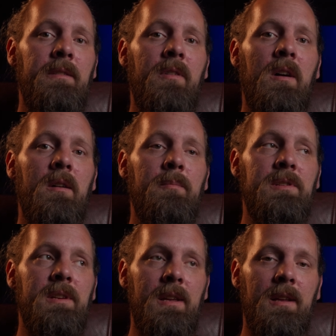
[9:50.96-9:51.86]
if our
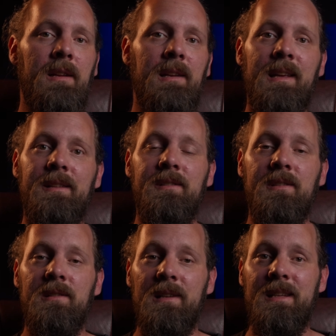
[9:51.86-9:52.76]
particular lens
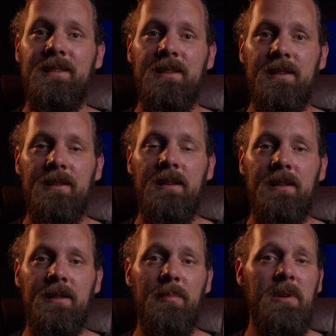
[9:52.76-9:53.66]
is listed
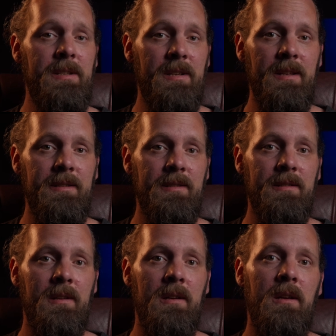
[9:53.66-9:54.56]
in the
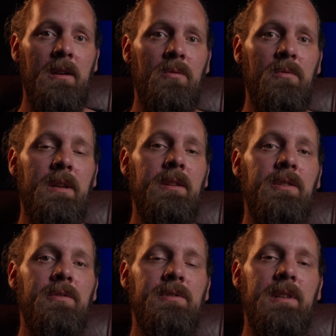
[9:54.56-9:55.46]
presets, We can
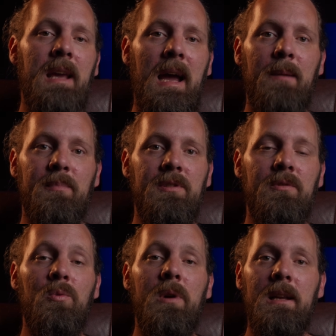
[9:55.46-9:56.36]
use the app to
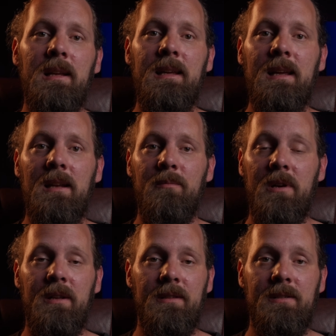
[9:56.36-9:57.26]
quickly
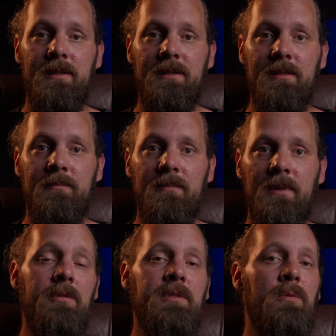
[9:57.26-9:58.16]
calibrate the system.
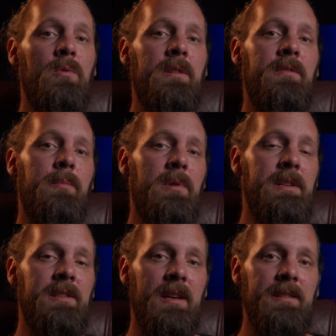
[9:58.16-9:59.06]
Using one of the
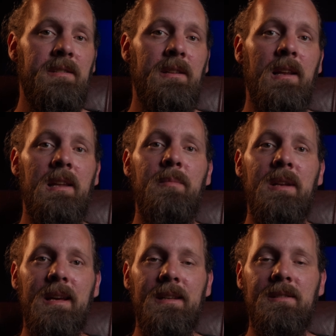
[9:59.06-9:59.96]
presets
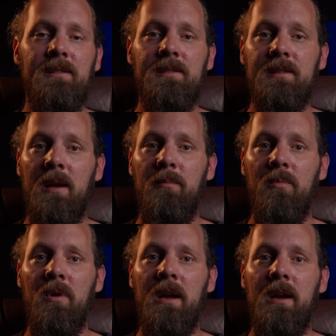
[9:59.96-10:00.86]
eliminates the step
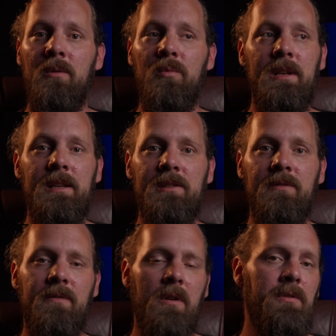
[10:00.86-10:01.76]
where we need
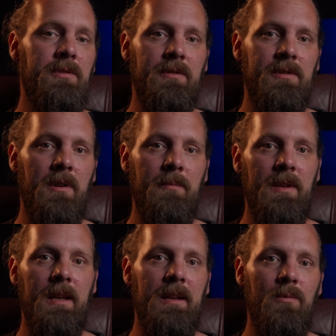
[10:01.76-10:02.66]
to focus on
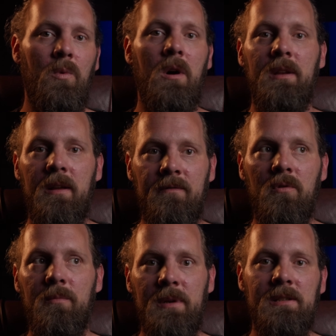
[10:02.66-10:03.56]
something at 1 and
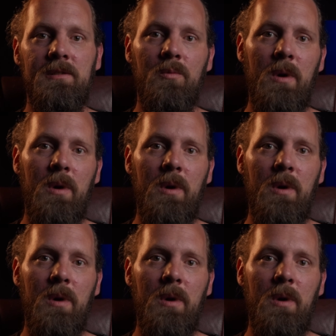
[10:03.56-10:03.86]
4 meters